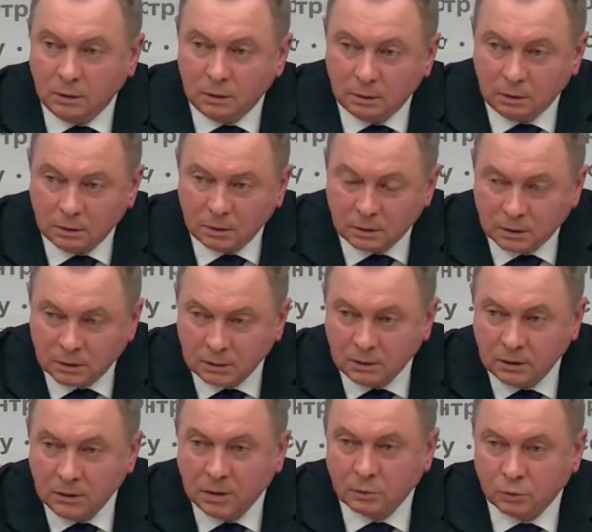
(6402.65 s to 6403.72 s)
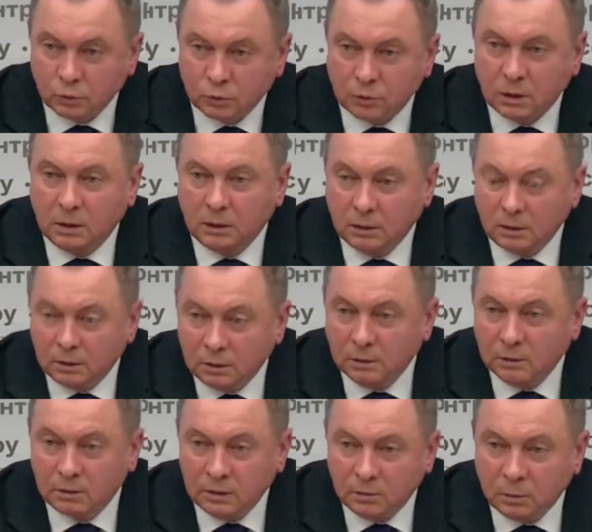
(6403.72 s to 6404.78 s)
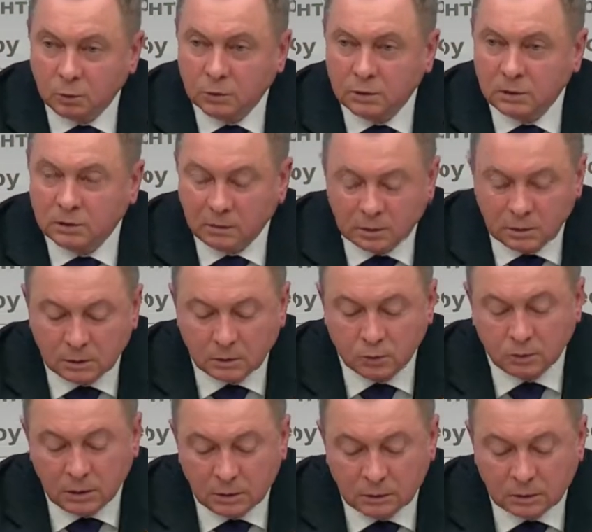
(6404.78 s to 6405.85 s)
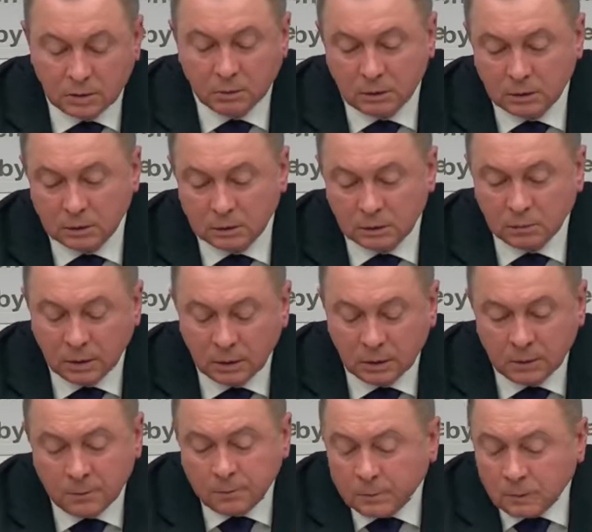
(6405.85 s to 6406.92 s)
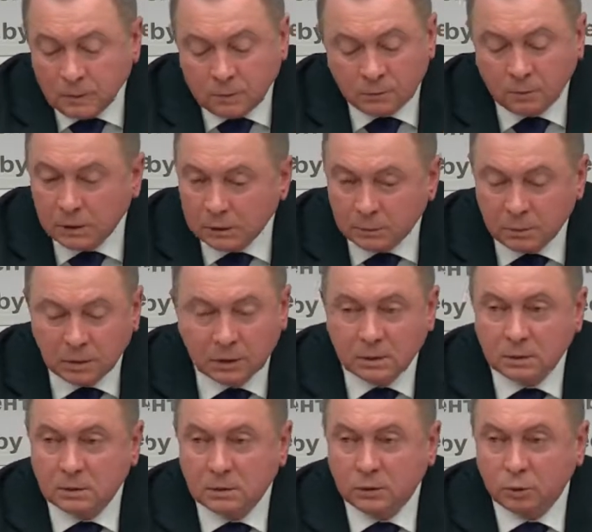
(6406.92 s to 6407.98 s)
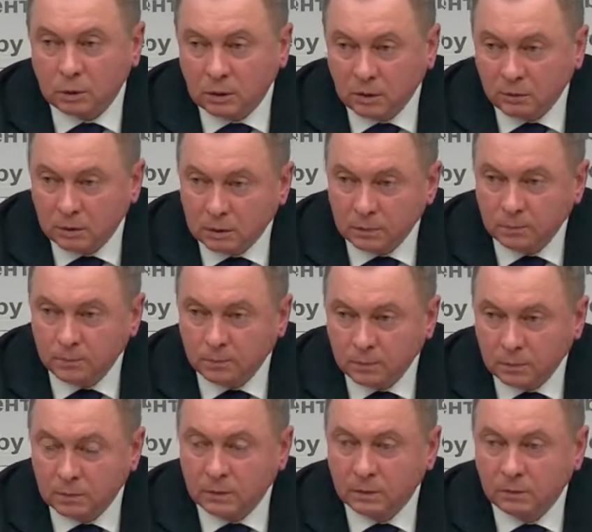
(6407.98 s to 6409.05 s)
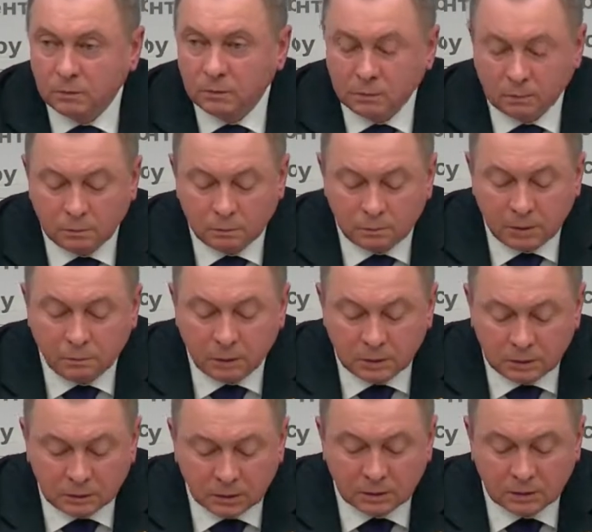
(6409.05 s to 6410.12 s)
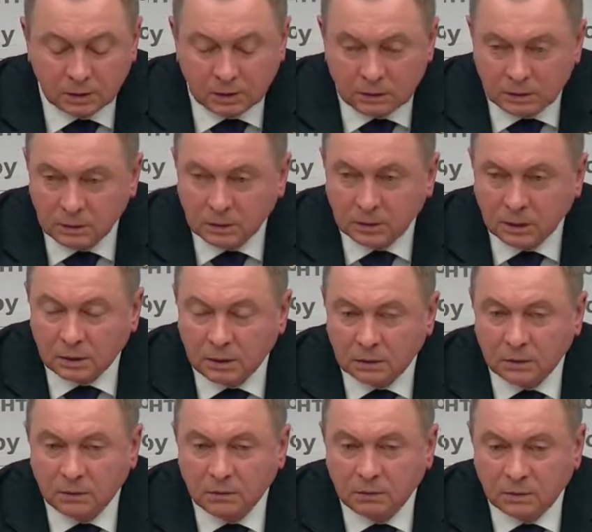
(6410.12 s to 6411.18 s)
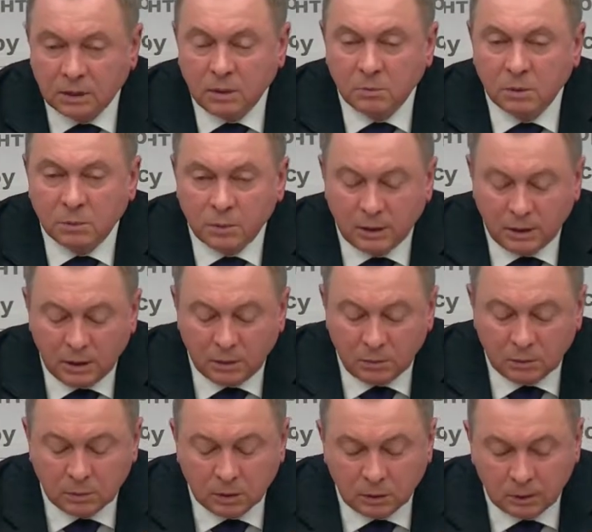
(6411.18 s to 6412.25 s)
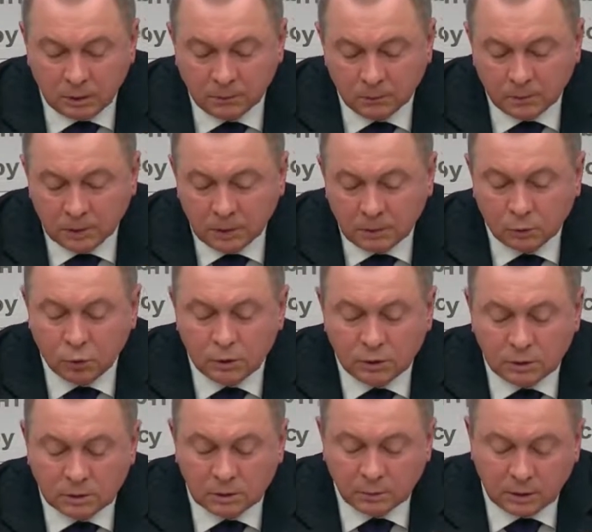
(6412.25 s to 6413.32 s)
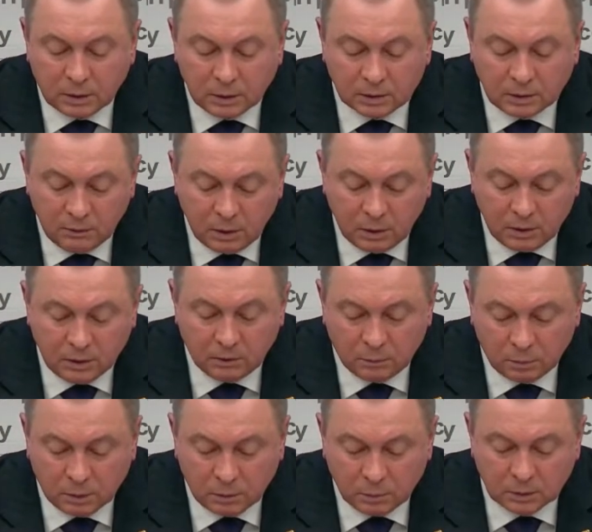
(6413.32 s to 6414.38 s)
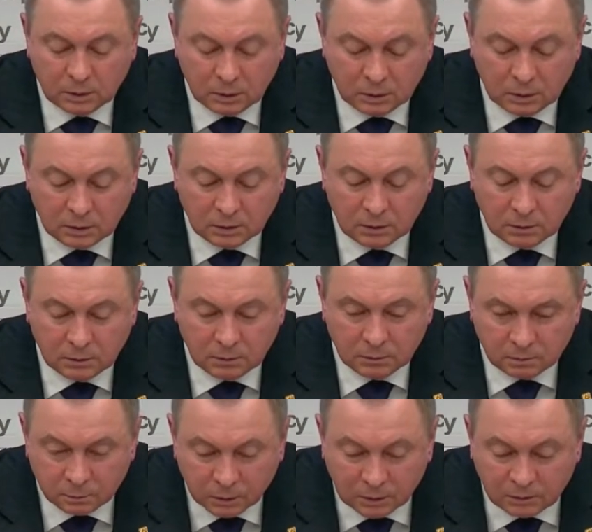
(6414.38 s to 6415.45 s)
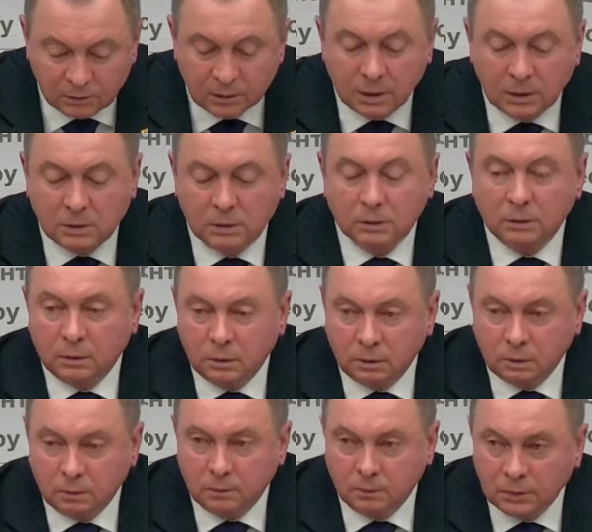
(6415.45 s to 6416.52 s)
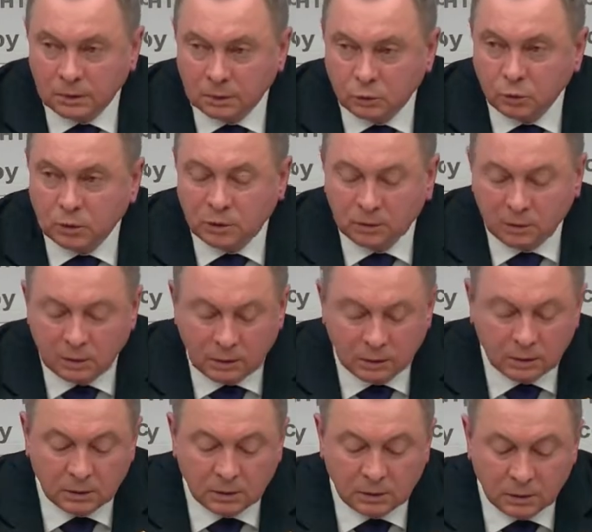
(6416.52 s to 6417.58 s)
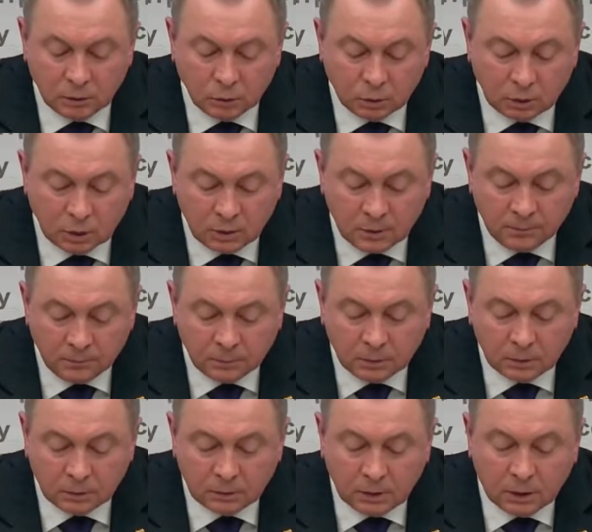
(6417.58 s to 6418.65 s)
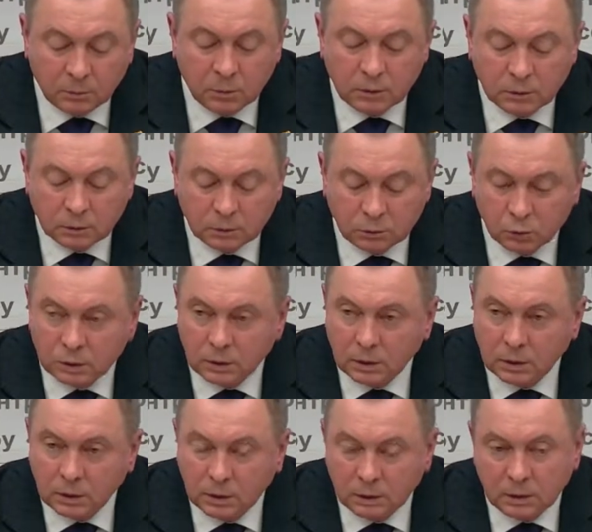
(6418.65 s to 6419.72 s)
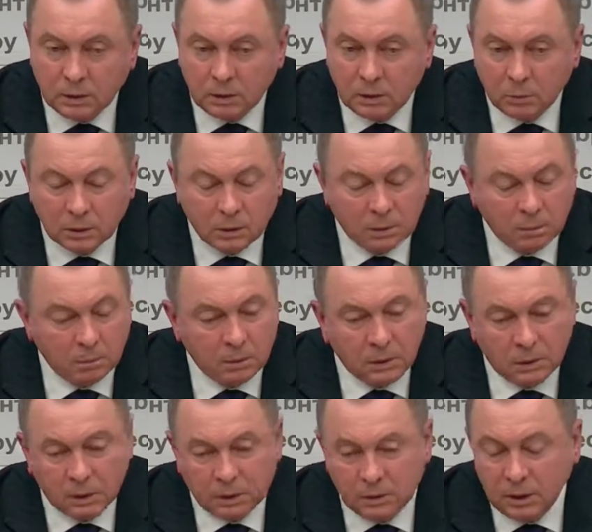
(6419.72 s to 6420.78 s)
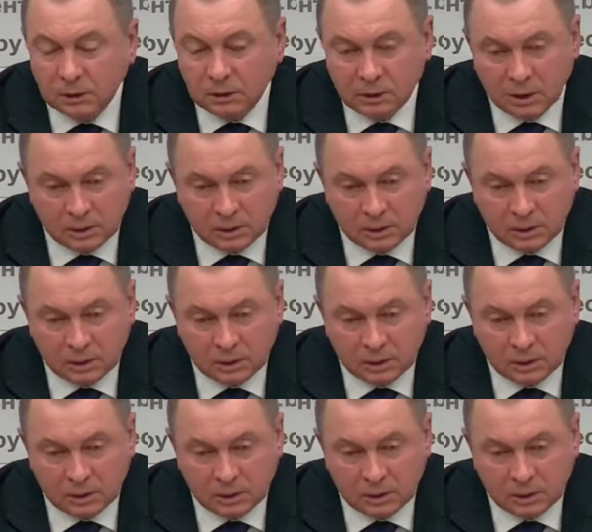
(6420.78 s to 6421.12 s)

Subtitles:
The officials from Ukraine and Russia were also able to discuss all the issues concerning the Ukrainian crisis. So I see the way out only in this. We must find common grounds, and we, in our attempts to establish and continue dialogue,